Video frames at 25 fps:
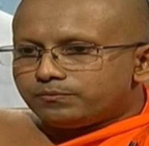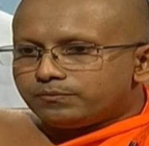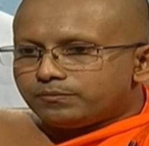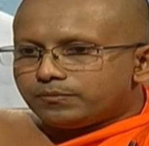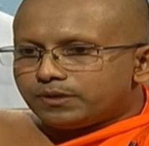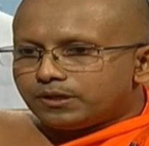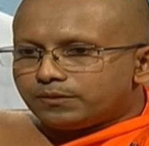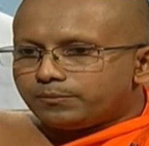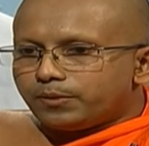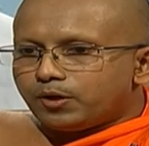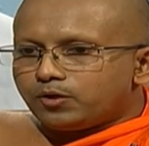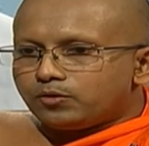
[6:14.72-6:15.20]

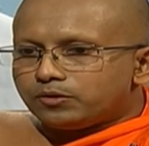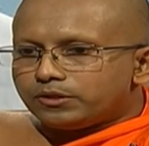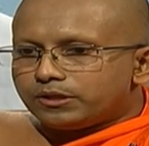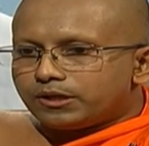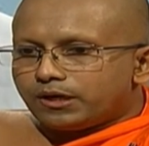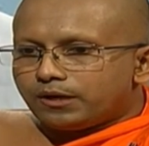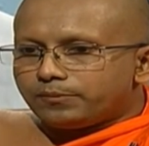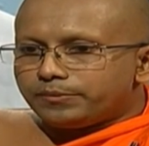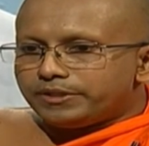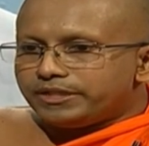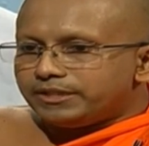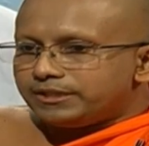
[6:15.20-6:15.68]
about
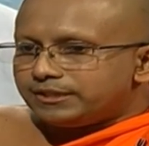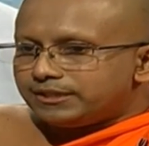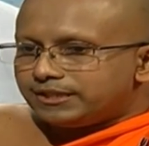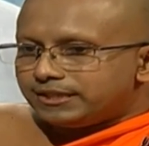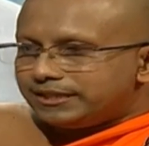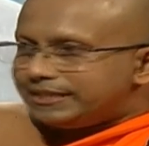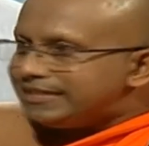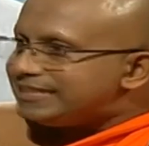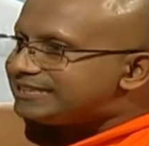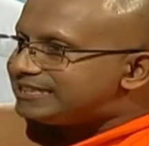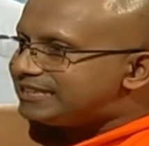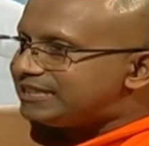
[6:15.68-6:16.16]
the
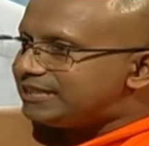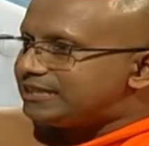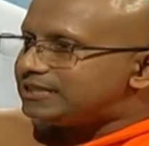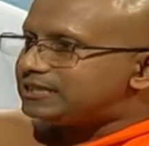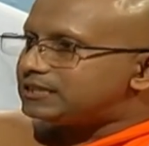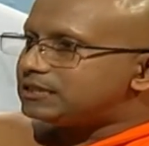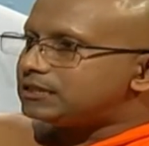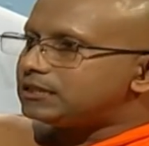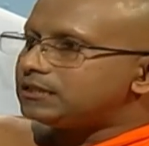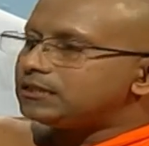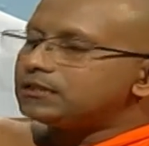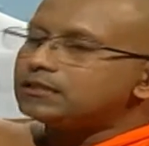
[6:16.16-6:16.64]

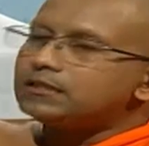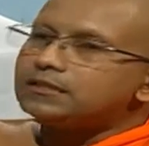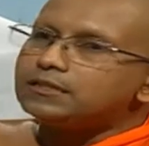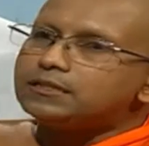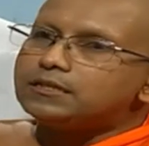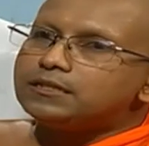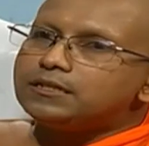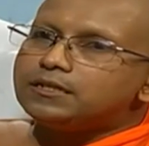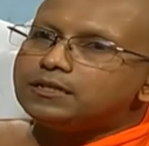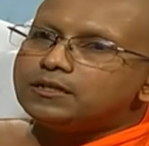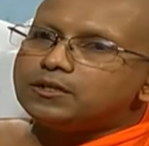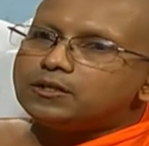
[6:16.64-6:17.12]
disease.
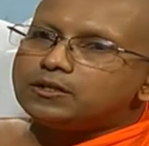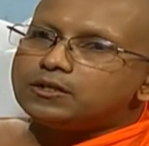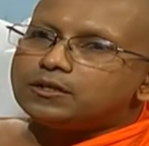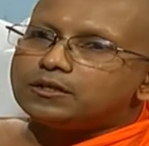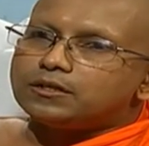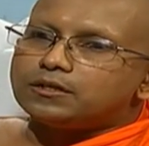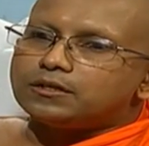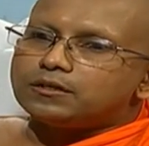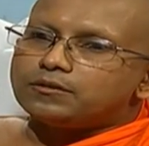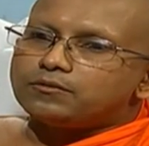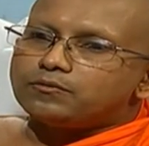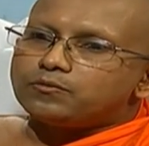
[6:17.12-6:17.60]

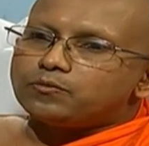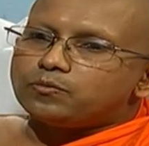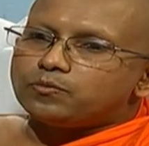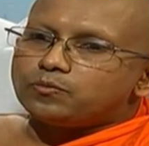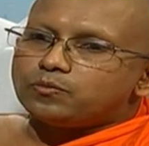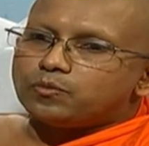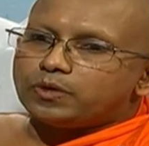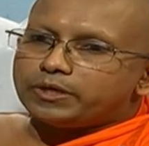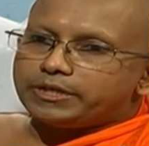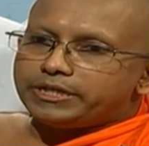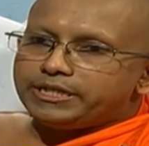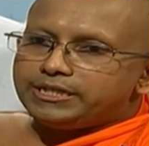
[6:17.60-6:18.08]

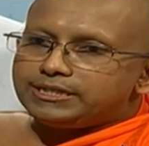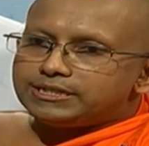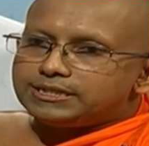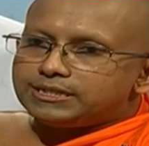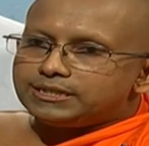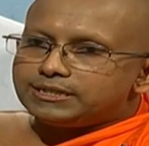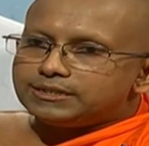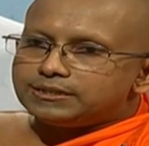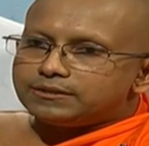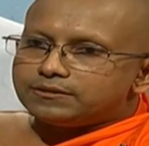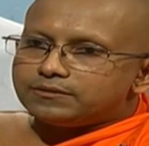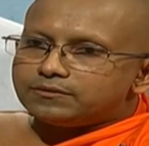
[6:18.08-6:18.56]
What is
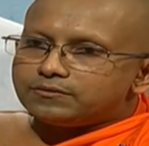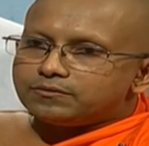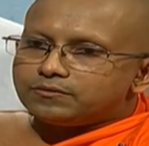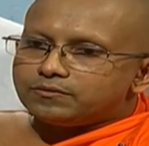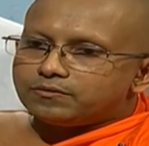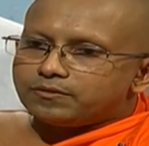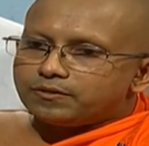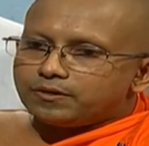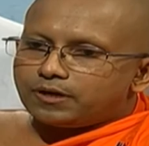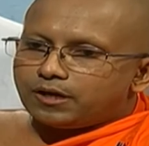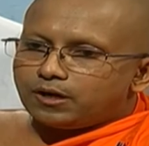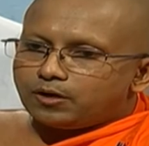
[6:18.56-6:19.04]
the
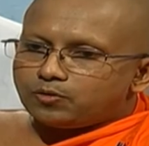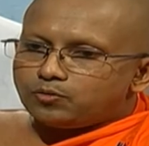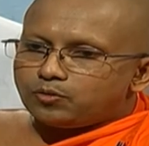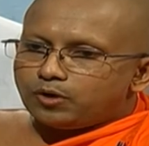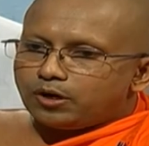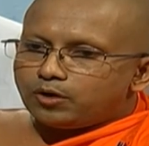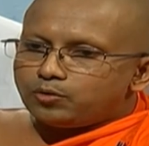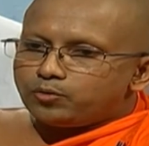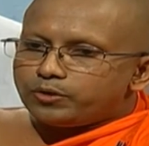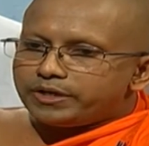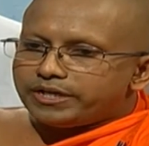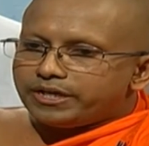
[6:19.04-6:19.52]

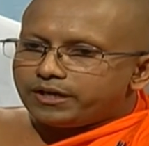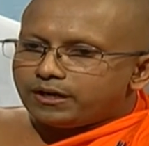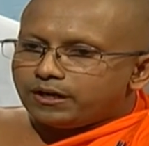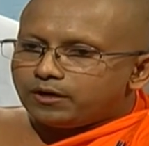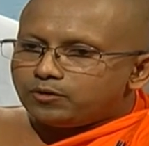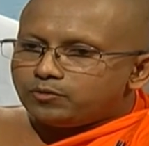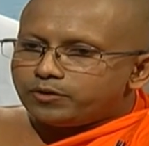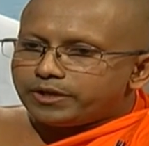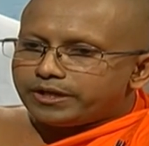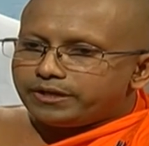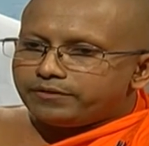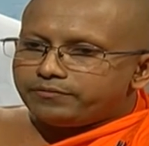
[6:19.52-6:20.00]

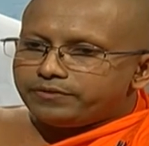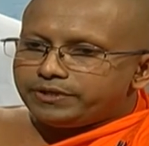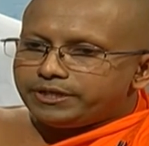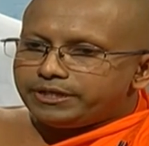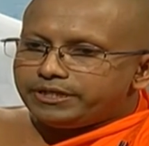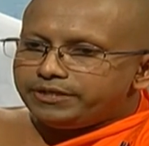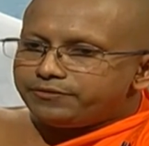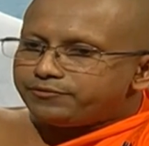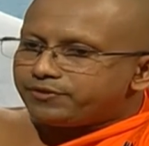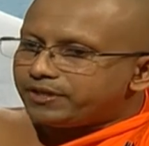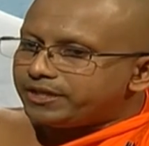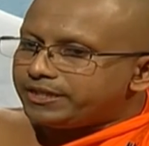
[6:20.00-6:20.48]
how can we
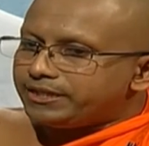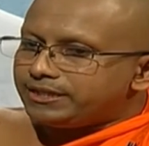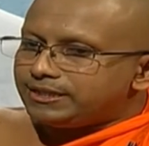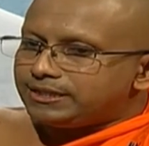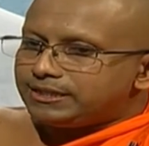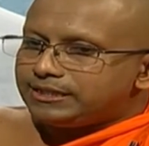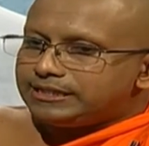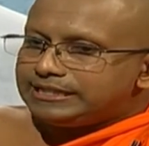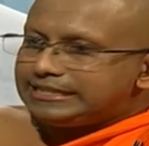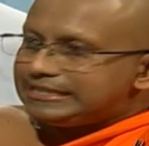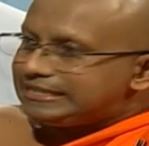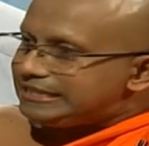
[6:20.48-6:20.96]
define
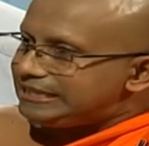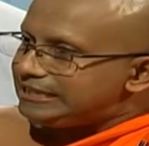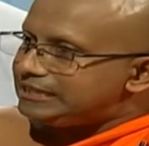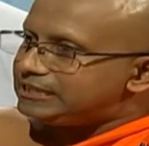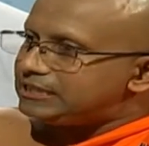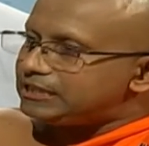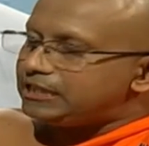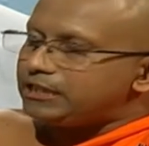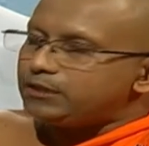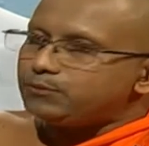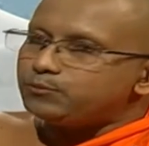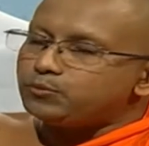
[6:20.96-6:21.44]

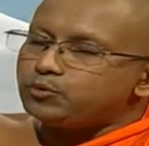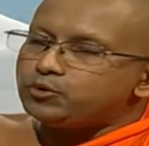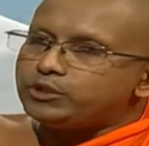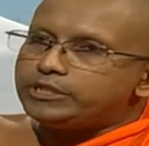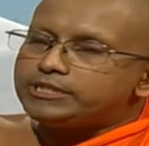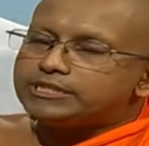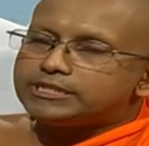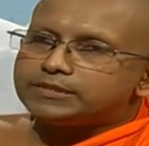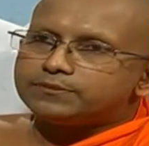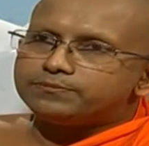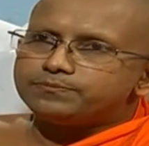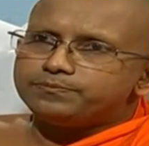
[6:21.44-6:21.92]
disease in
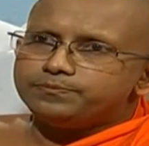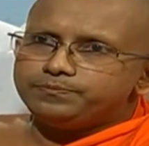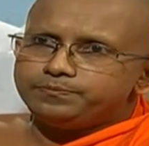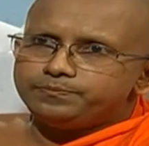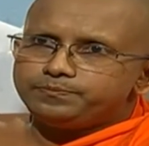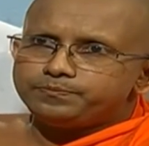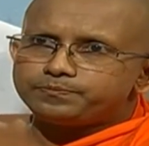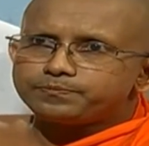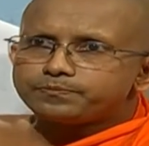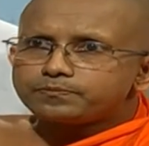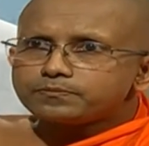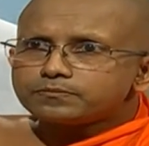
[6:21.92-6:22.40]
Buddhism?
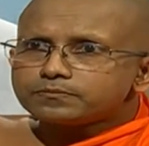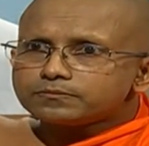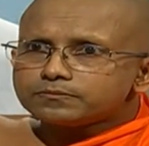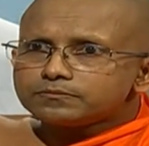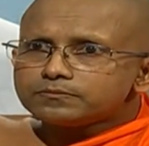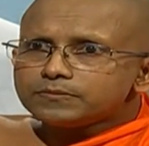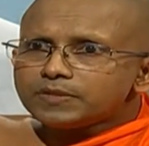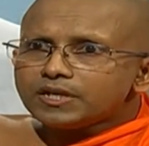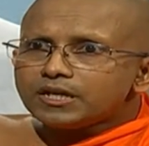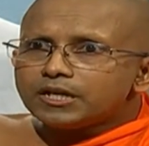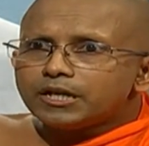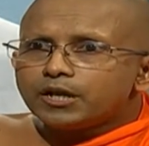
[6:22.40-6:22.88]

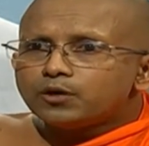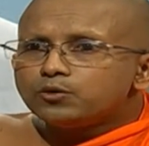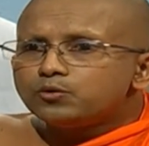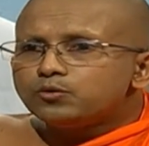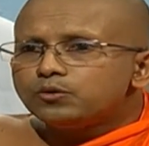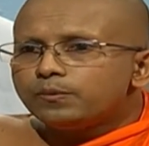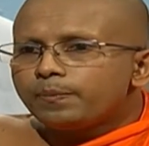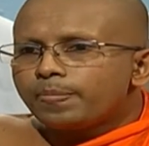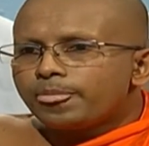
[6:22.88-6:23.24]
Now